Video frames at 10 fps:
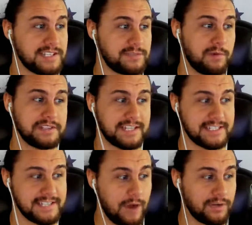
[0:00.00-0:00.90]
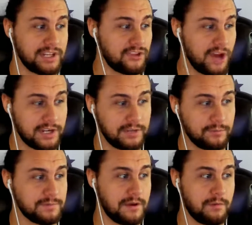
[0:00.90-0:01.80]
Swanson is not what we thought
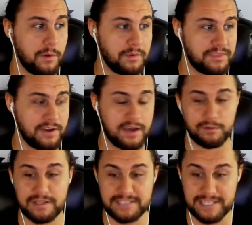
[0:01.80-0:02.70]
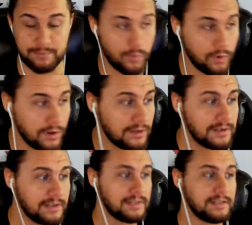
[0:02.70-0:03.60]
he was anymore.
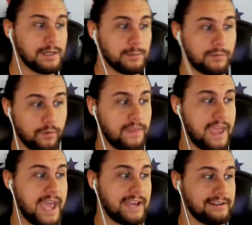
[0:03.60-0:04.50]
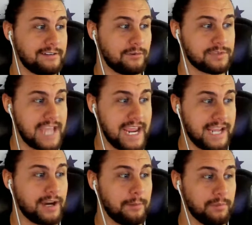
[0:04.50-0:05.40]
Before that,
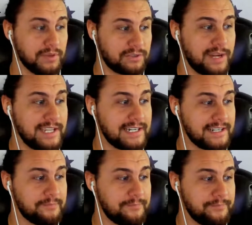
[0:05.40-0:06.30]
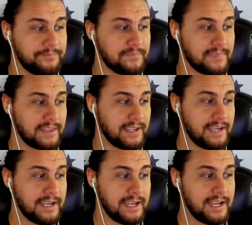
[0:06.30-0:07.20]
Ortega obliterated him.
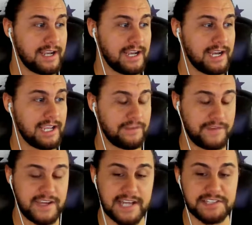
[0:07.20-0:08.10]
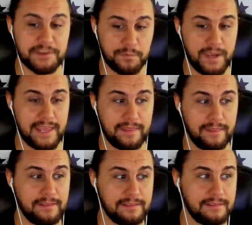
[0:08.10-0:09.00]
If he doesn't win,
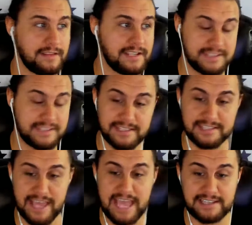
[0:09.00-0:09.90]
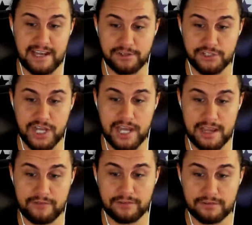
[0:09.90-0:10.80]
is this his last title shot
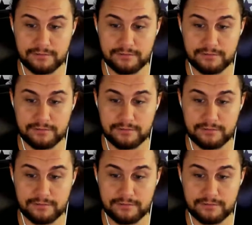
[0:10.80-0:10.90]
ever?